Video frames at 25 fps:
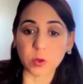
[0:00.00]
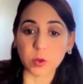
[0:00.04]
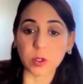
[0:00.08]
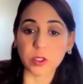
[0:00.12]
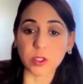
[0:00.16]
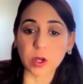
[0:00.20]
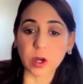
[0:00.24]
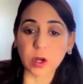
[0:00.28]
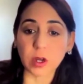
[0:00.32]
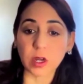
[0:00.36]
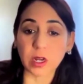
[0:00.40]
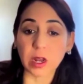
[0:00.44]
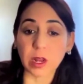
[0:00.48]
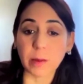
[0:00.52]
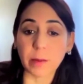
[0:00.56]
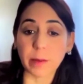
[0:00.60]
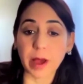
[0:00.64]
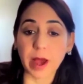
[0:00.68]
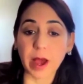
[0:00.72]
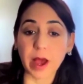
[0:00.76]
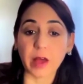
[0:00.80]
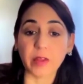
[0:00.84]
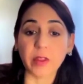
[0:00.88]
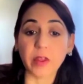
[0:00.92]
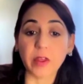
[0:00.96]
We're talking
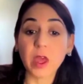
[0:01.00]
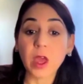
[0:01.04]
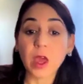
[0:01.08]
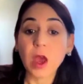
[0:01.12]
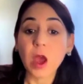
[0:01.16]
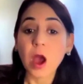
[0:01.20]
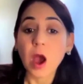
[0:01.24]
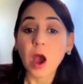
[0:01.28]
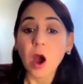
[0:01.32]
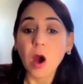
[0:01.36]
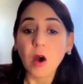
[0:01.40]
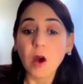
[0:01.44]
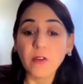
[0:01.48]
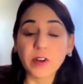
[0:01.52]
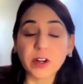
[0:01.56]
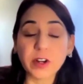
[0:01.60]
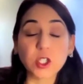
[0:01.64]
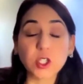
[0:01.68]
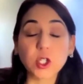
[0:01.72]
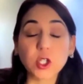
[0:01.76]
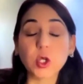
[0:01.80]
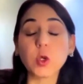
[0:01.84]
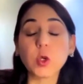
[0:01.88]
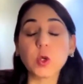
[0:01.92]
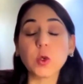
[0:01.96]
about over
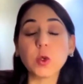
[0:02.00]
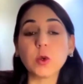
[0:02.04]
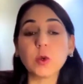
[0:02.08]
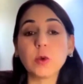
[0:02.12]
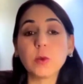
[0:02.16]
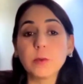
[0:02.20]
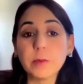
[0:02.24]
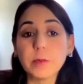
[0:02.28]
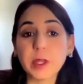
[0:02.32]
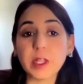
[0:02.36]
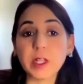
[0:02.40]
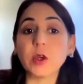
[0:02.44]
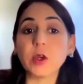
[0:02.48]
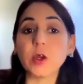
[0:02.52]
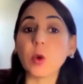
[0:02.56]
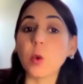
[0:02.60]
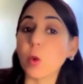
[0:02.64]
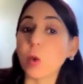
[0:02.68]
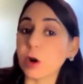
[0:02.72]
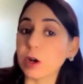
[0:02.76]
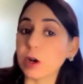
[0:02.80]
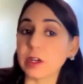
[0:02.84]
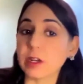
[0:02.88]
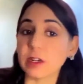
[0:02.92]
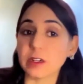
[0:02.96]
2 billion
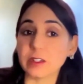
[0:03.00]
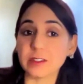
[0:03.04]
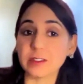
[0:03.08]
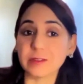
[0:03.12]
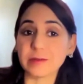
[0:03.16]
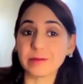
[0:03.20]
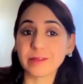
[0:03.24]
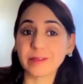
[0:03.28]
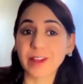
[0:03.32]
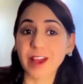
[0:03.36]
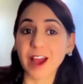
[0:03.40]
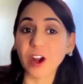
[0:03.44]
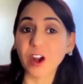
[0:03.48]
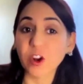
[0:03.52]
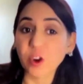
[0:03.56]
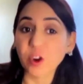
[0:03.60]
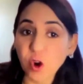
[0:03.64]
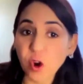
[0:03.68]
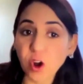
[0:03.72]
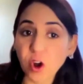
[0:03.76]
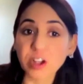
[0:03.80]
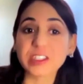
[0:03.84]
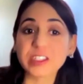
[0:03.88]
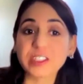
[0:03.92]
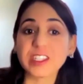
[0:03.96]
workers
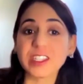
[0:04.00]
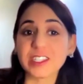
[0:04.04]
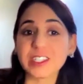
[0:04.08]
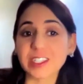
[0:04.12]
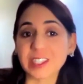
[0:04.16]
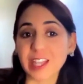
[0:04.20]
across. So many.